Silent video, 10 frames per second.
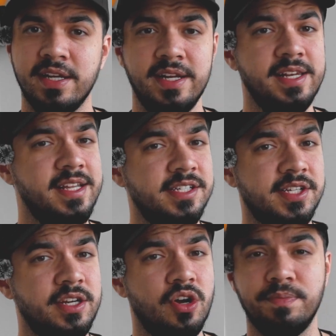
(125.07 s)
cleanly
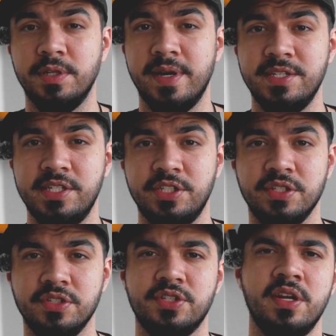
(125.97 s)
designed
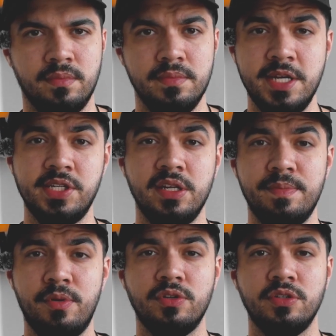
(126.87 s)
optimizations. Basically,
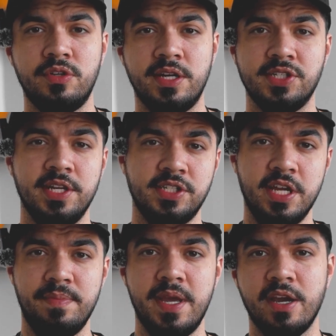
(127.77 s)
Proton translates
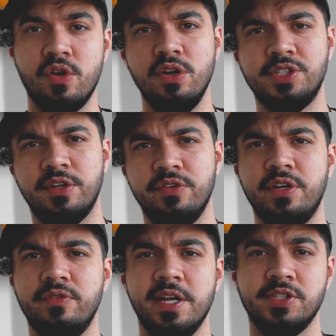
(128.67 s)
API calls and
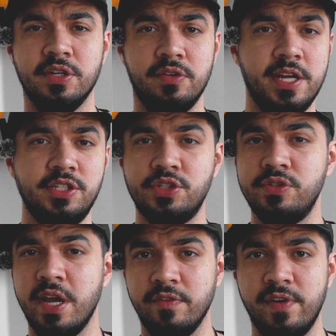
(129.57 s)
recreates the
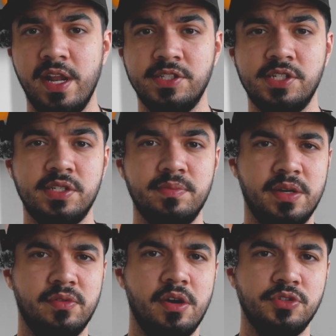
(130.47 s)
registry and file system
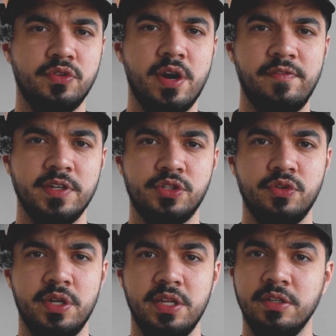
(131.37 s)
and routes graphics
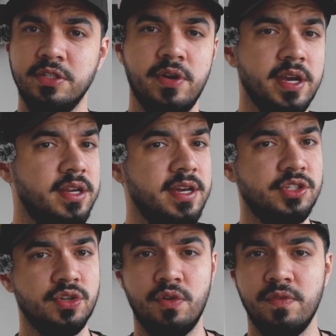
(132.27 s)
through either
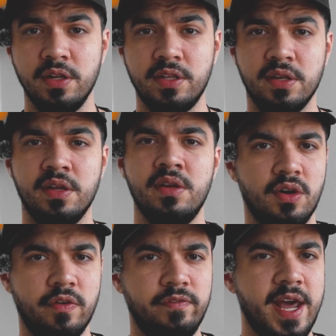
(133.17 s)
DirectX or Vulkan.
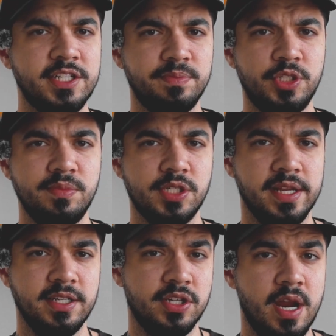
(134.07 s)
On flagship chips
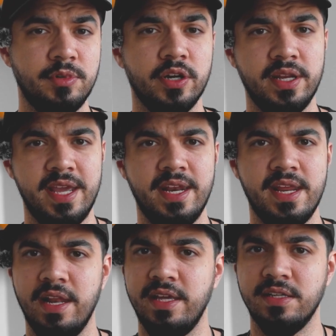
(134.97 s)
like the Snapdragon 8
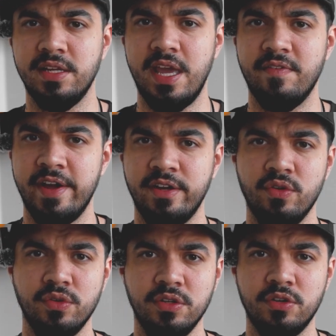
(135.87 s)
Elite and the AY and
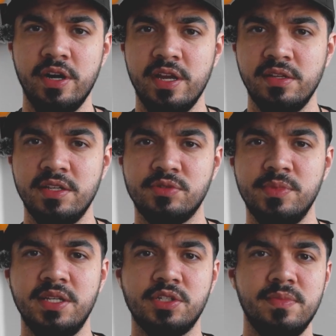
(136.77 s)
Odin 3, this
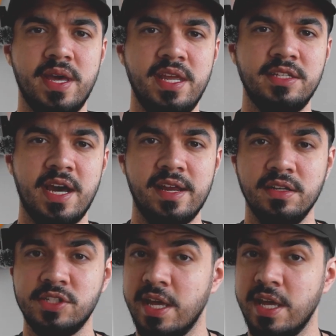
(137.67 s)
means many titles